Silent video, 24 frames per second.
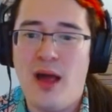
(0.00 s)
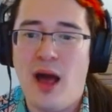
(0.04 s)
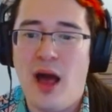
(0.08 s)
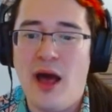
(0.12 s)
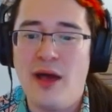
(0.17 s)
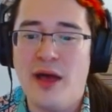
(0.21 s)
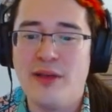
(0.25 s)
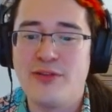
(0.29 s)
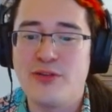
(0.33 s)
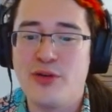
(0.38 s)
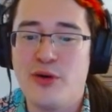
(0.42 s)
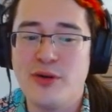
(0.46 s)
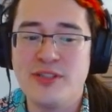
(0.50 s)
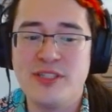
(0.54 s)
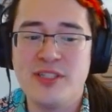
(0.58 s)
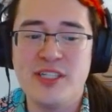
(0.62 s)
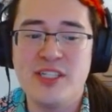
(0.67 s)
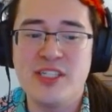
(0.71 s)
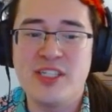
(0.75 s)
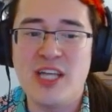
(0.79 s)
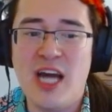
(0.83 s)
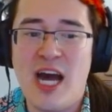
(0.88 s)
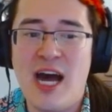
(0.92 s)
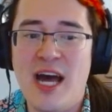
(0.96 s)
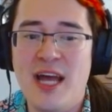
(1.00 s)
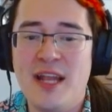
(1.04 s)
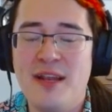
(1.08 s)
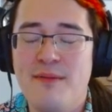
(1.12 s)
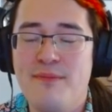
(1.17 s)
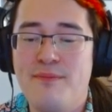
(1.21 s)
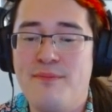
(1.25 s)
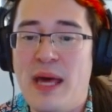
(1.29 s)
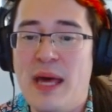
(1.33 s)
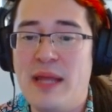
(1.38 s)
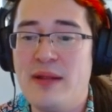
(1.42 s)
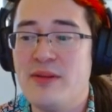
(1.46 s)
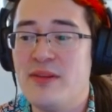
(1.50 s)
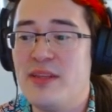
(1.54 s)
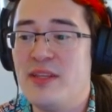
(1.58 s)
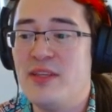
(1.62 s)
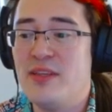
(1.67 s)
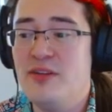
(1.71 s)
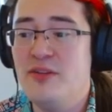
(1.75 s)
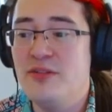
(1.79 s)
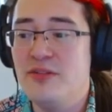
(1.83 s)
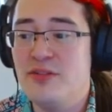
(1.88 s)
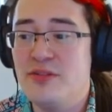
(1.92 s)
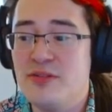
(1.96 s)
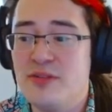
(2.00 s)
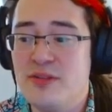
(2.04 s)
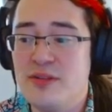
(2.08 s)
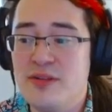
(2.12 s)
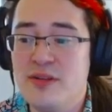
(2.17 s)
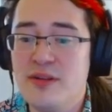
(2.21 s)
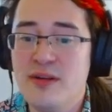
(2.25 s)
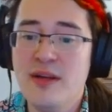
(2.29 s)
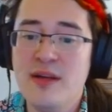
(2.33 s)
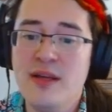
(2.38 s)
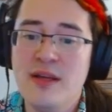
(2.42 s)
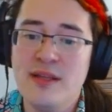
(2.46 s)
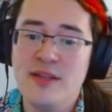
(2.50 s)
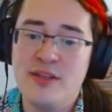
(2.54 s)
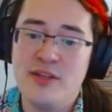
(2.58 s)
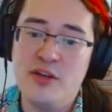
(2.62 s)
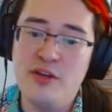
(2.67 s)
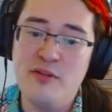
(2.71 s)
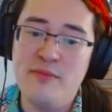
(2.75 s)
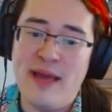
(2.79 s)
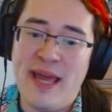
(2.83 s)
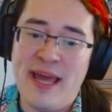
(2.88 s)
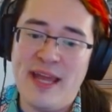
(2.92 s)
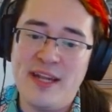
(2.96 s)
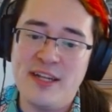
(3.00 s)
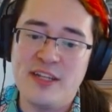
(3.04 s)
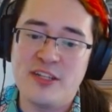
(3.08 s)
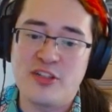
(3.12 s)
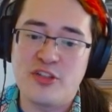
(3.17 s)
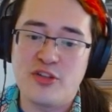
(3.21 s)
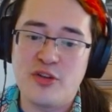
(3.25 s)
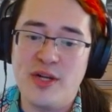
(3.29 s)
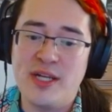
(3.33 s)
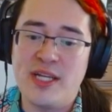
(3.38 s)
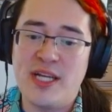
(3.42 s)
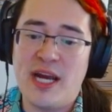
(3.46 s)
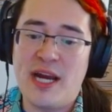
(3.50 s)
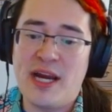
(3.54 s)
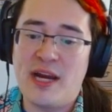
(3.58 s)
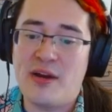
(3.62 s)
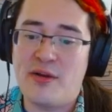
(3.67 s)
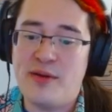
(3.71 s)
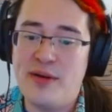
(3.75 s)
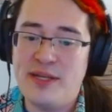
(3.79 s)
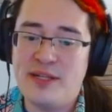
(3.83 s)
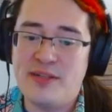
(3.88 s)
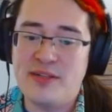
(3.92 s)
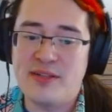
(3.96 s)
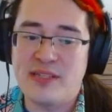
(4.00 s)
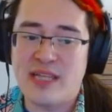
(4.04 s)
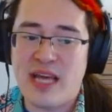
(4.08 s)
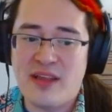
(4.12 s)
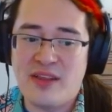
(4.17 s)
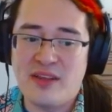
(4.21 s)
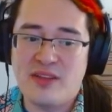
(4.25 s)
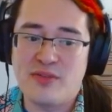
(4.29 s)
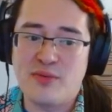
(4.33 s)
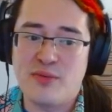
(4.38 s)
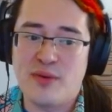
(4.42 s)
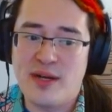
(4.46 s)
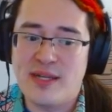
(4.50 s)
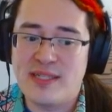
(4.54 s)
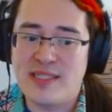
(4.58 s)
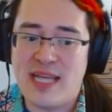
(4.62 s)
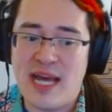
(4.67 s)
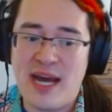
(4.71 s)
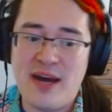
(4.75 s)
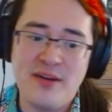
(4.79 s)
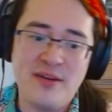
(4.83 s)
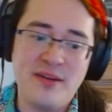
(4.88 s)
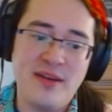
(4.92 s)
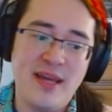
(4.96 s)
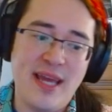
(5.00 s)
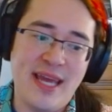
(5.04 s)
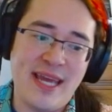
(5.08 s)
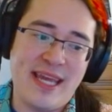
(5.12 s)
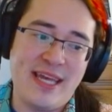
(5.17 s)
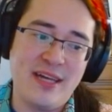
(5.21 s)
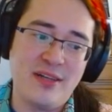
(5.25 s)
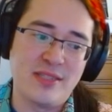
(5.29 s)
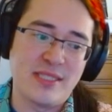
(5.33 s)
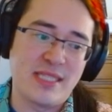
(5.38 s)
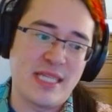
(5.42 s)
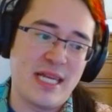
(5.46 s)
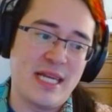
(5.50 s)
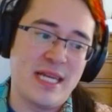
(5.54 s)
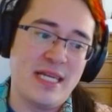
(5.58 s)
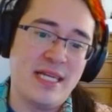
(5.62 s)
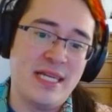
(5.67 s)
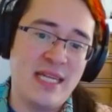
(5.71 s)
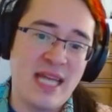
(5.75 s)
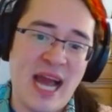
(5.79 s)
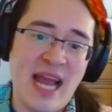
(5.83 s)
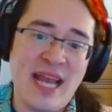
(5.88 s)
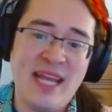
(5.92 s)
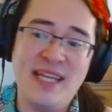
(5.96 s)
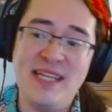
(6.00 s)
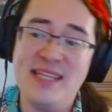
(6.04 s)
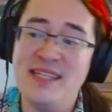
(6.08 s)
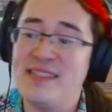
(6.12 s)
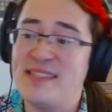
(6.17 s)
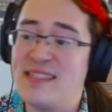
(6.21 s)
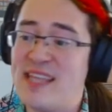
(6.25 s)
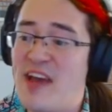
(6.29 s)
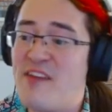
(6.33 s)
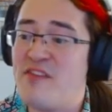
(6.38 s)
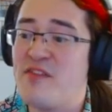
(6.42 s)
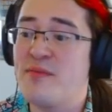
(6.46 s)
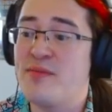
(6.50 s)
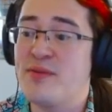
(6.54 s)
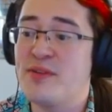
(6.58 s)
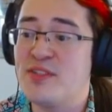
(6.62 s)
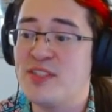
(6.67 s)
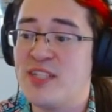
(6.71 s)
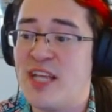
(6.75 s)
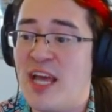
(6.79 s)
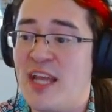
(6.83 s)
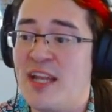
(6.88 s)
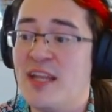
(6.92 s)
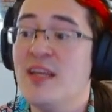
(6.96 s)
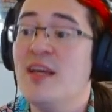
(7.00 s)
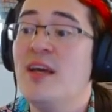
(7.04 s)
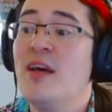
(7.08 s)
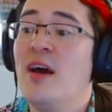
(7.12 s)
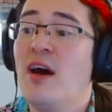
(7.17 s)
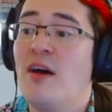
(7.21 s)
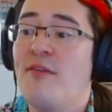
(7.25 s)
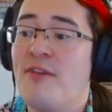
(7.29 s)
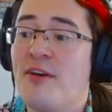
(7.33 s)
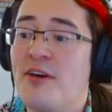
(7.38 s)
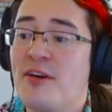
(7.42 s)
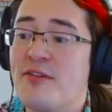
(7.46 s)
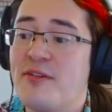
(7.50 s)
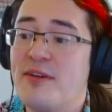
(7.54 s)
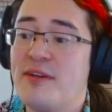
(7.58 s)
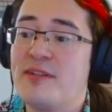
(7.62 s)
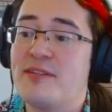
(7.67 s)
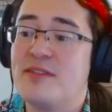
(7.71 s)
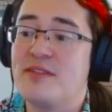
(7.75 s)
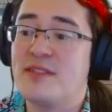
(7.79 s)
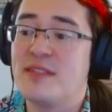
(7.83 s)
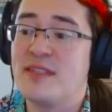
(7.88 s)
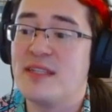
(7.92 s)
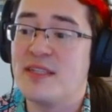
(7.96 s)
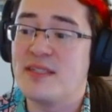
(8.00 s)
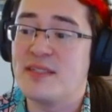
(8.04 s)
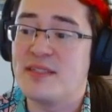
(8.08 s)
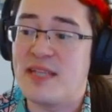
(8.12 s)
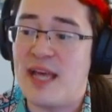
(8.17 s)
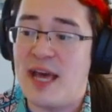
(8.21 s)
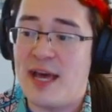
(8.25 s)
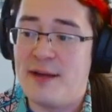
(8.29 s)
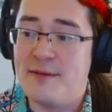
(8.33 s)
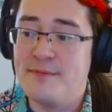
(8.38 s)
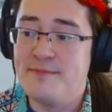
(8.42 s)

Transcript: Scorching Shot, better than usual. 2 mana, destroy target creature is how this works out. It kills 97% of all creatures in this set,